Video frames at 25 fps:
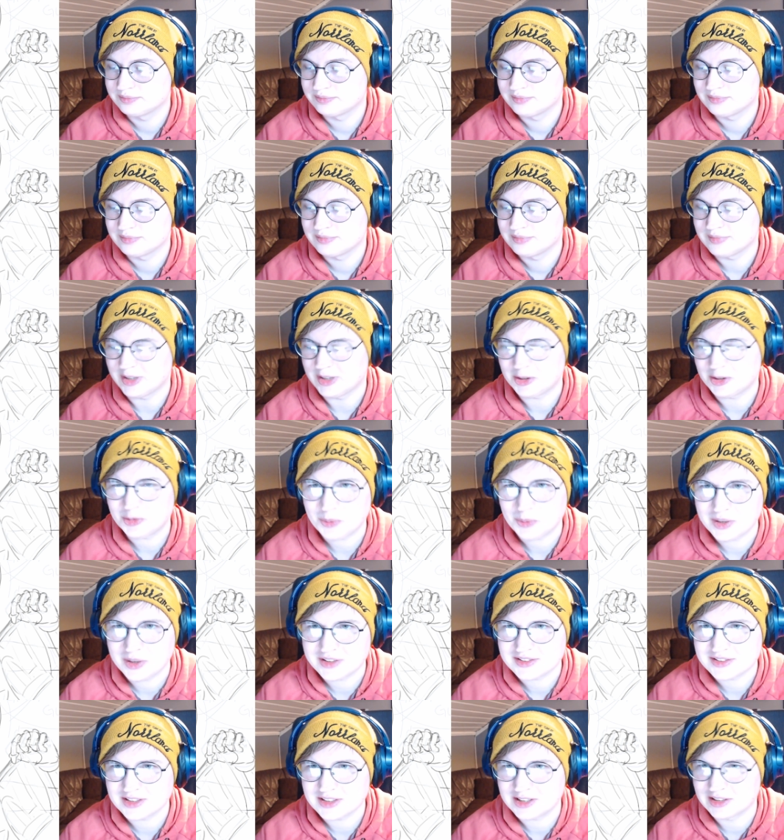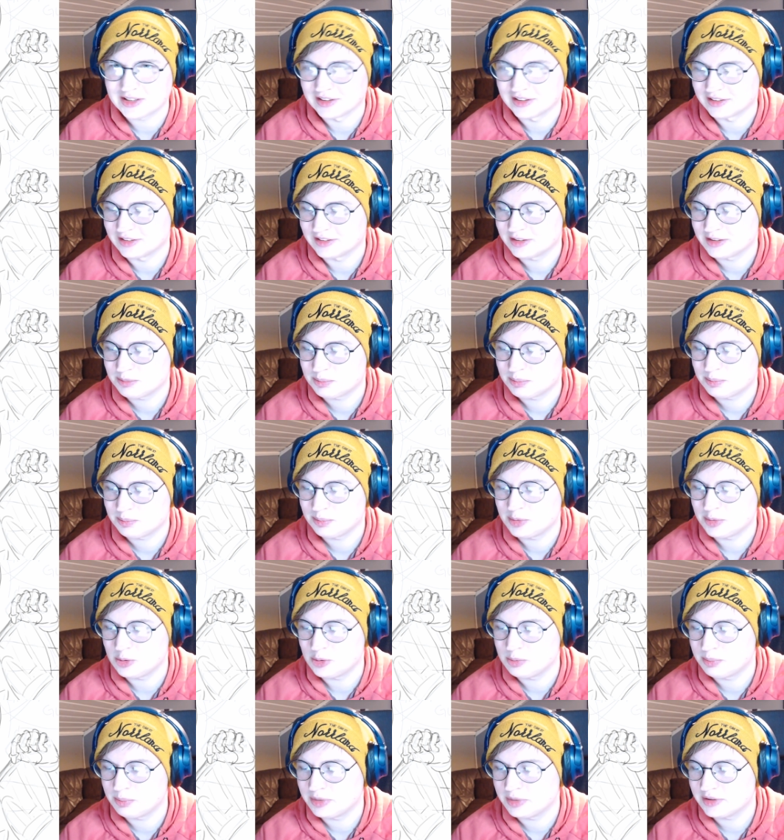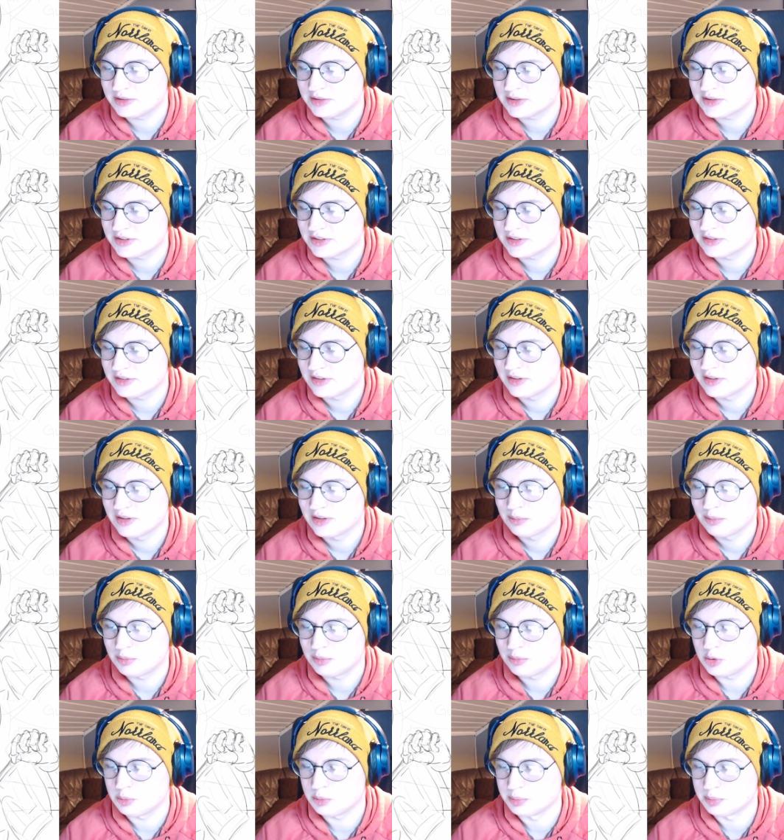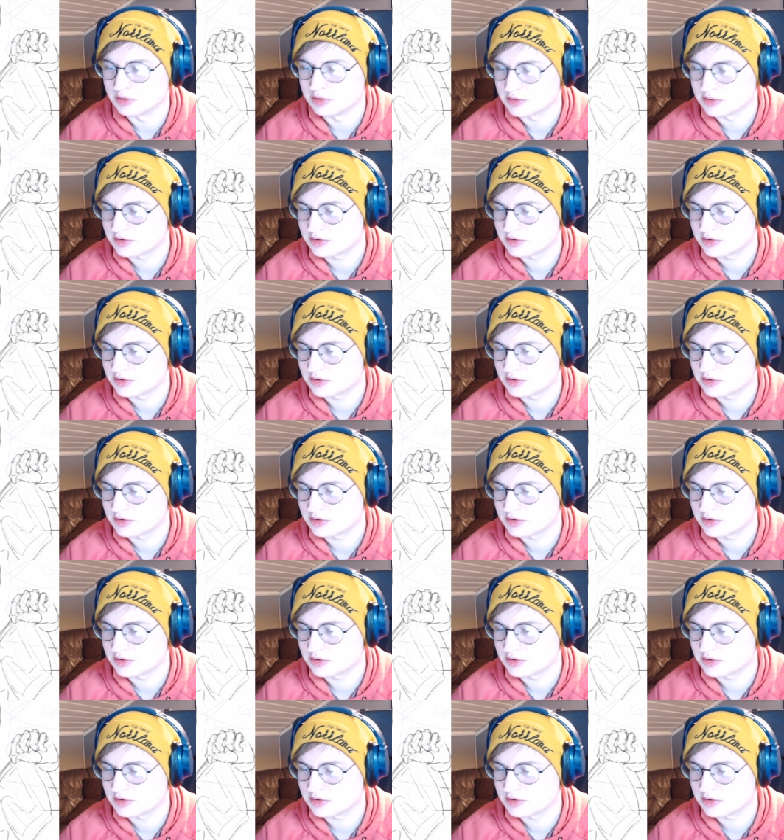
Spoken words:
I don't know why I say it like that. Pupils? Pupils.